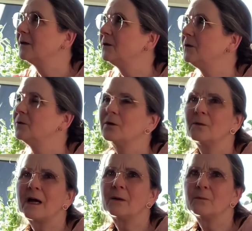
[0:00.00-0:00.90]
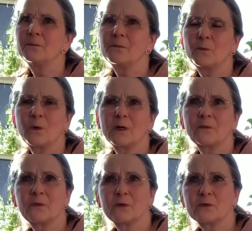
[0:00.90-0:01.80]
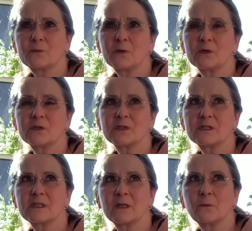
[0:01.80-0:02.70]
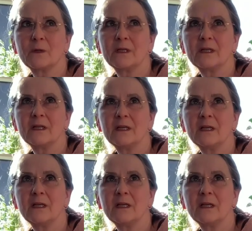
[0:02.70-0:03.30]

I'm one of those persons that when